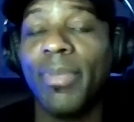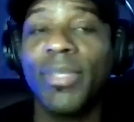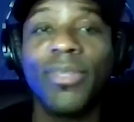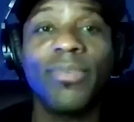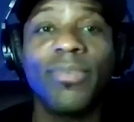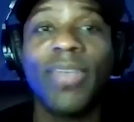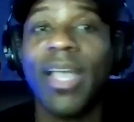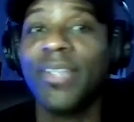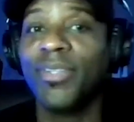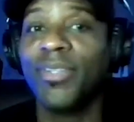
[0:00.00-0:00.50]
and
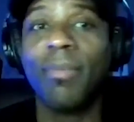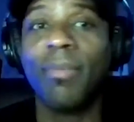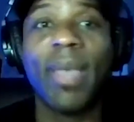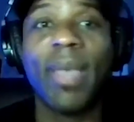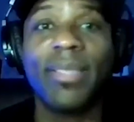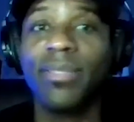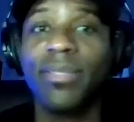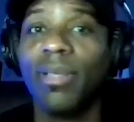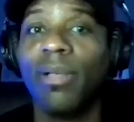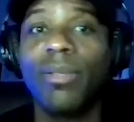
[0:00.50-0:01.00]
you've got your
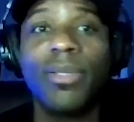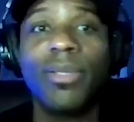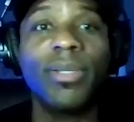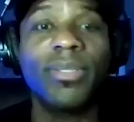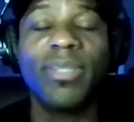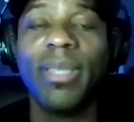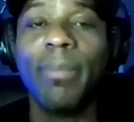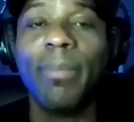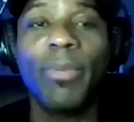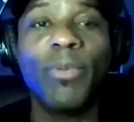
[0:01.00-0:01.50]
mics all
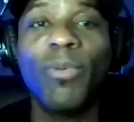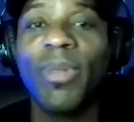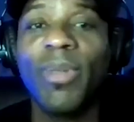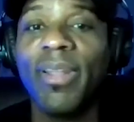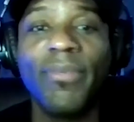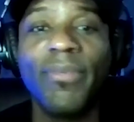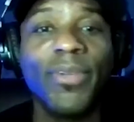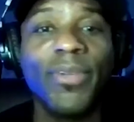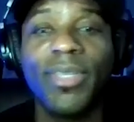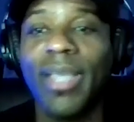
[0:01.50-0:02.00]
hooked up and
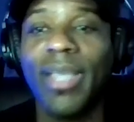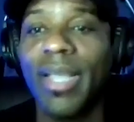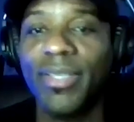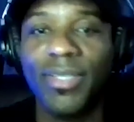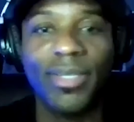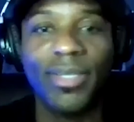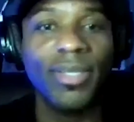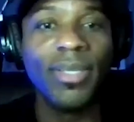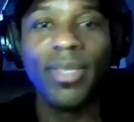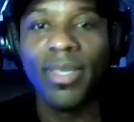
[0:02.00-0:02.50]
whatever, and you
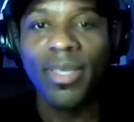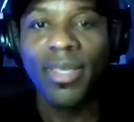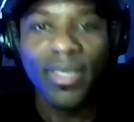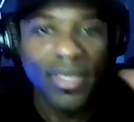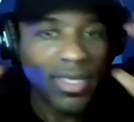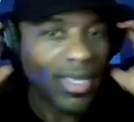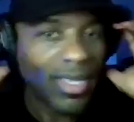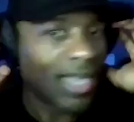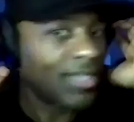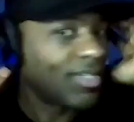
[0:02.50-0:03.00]
got your
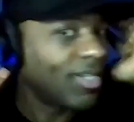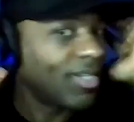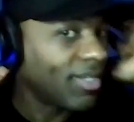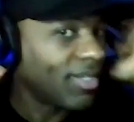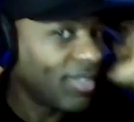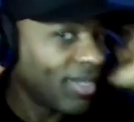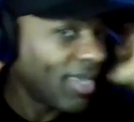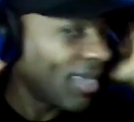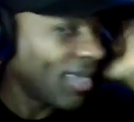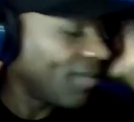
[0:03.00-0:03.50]

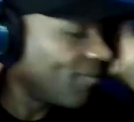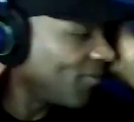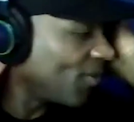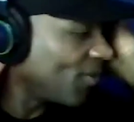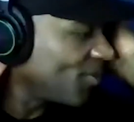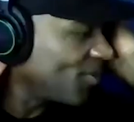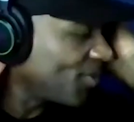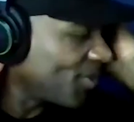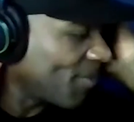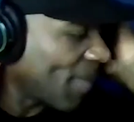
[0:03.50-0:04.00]

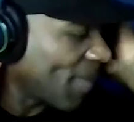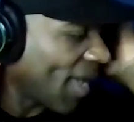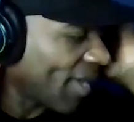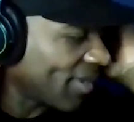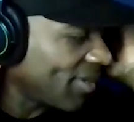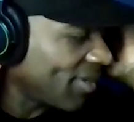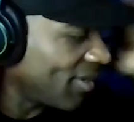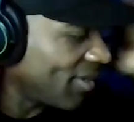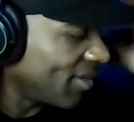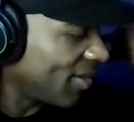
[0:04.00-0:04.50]
headphones, your Mackie,